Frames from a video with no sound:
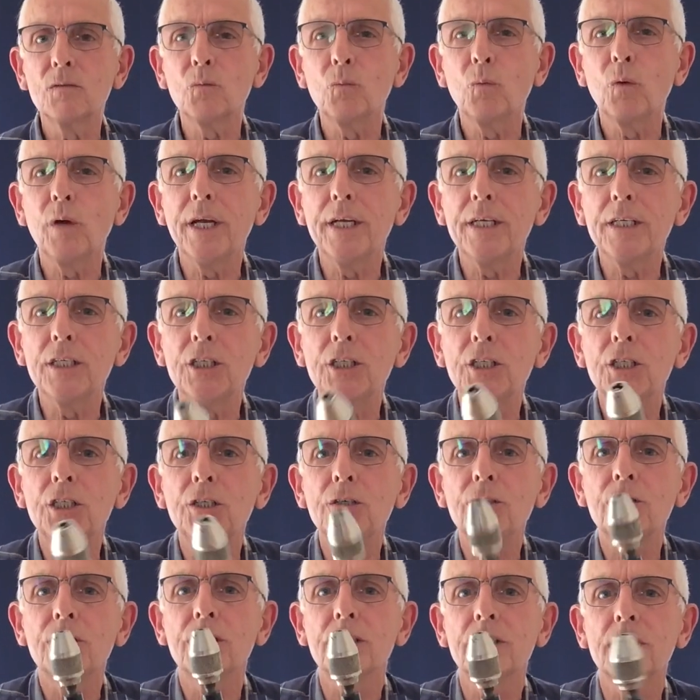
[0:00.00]
which
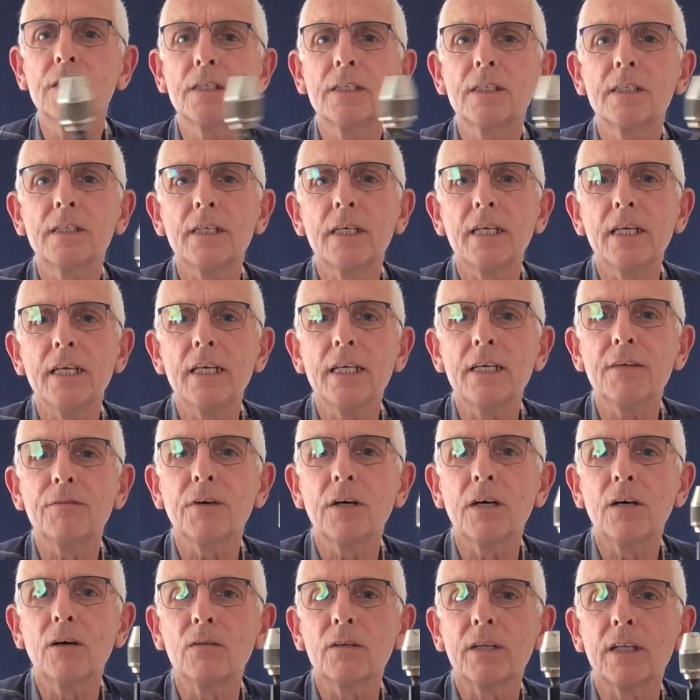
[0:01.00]
you can see if
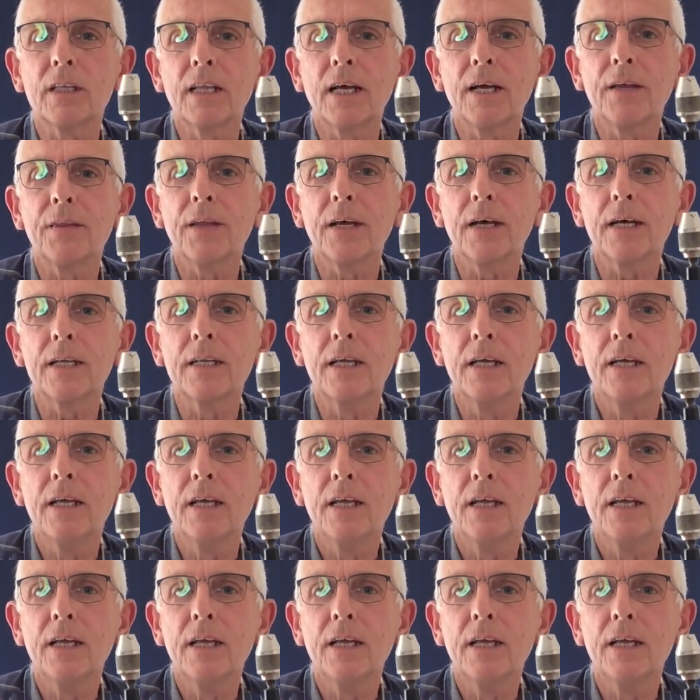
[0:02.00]
I hold it like that,